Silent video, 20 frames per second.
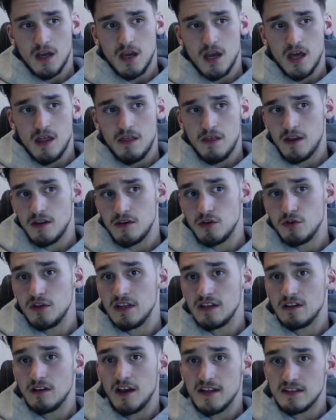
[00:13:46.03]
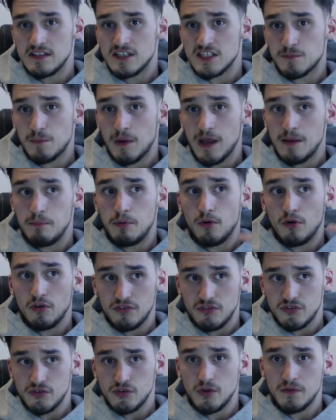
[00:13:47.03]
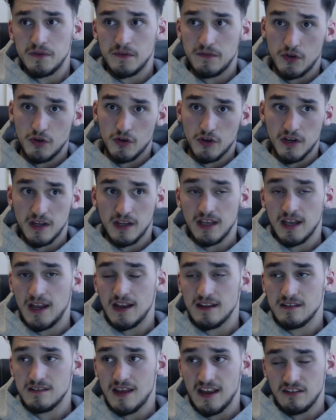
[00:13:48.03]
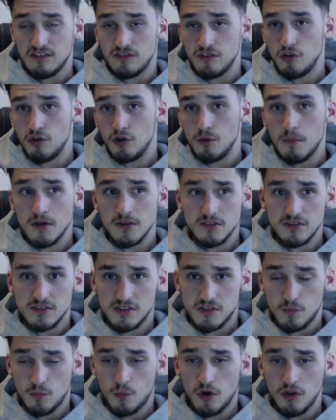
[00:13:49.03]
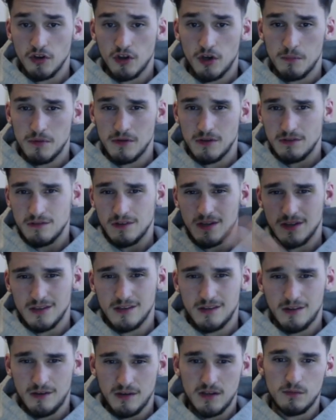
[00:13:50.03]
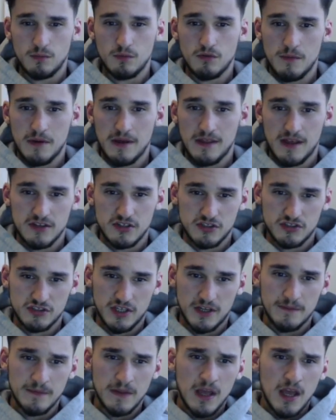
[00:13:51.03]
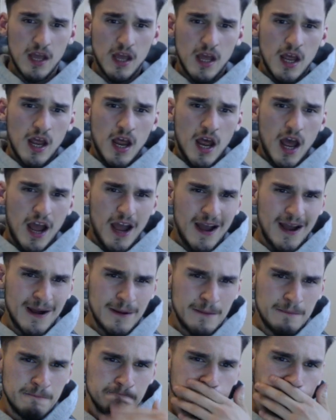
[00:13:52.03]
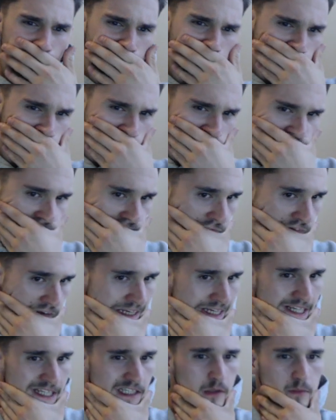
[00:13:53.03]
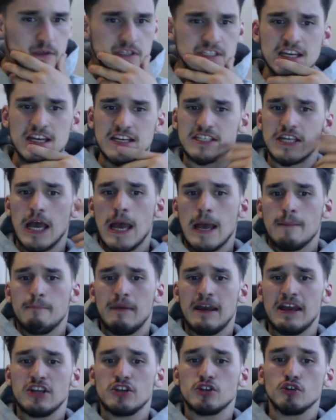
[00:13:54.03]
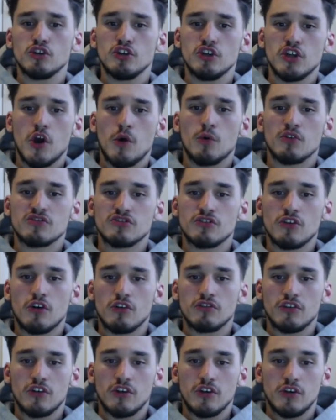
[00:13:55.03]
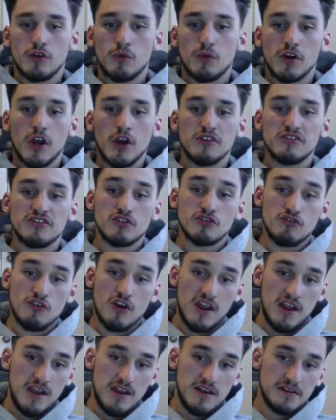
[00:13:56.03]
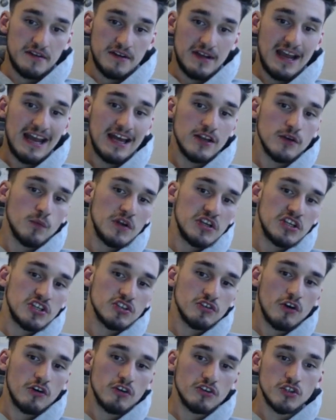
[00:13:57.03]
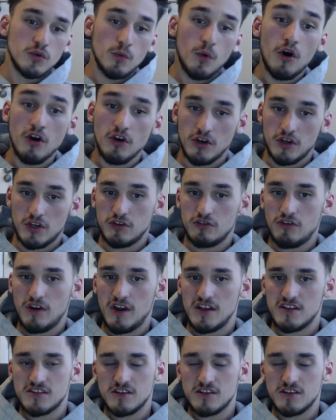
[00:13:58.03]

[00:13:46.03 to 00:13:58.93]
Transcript: And then you need like display ports and stuff if you're going to connect external monitors and whatnot, but that you don't need to worry about that just yet. Okay, number 6. Make sure you know what stocks you are going to trade and which stocks you aren't going to trade.